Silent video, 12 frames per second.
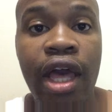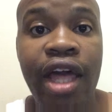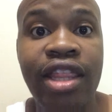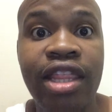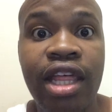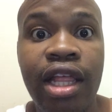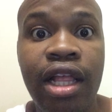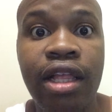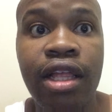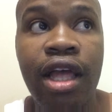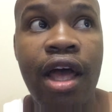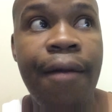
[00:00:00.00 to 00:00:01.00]
and
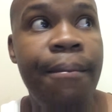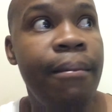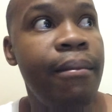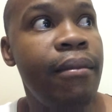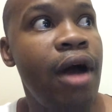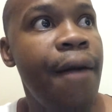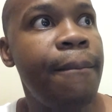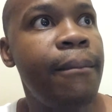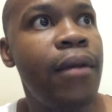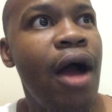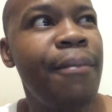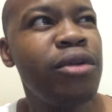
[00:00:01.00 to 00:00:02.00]
then I'm
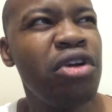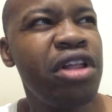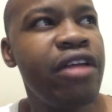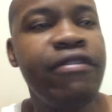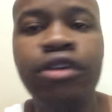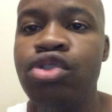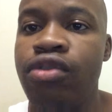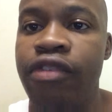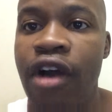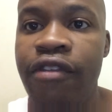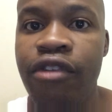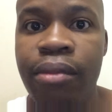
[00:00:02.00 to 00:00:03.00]
not living too
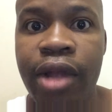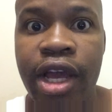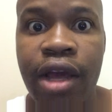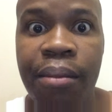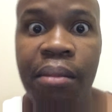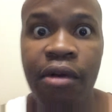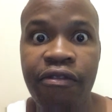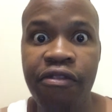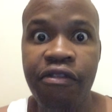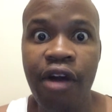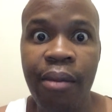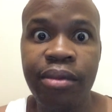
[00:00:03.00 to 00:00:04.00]
far from like a
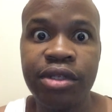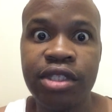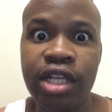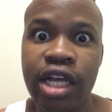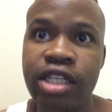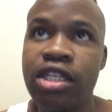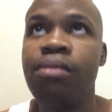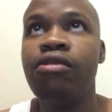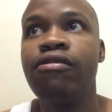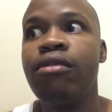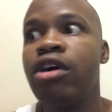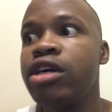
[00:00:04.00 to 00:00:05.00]
farmer's like type
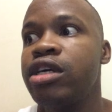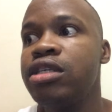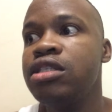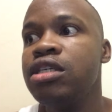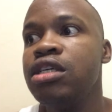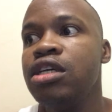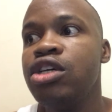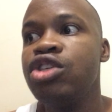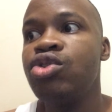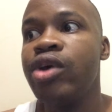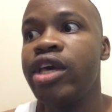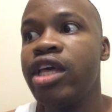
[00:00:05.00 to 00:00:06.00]
of market,
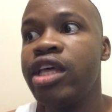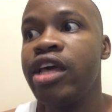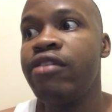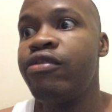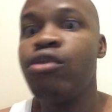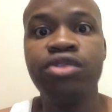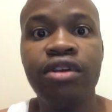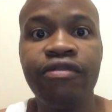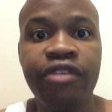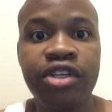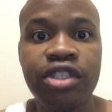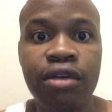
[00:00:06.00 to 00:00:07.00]
so I can get
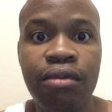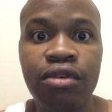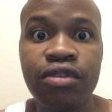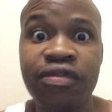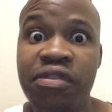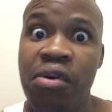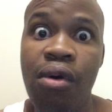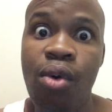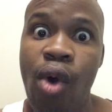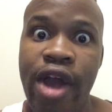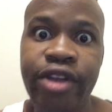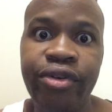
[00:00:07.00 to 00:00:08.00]
frozen vegetables for
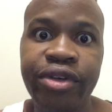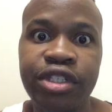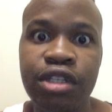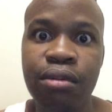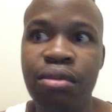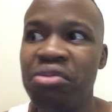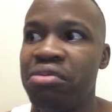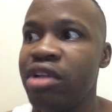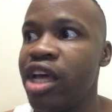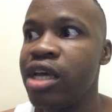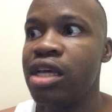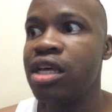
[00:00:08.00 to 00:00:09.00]
quite reasonable,
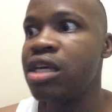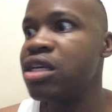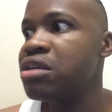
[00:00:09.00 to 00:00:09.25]
like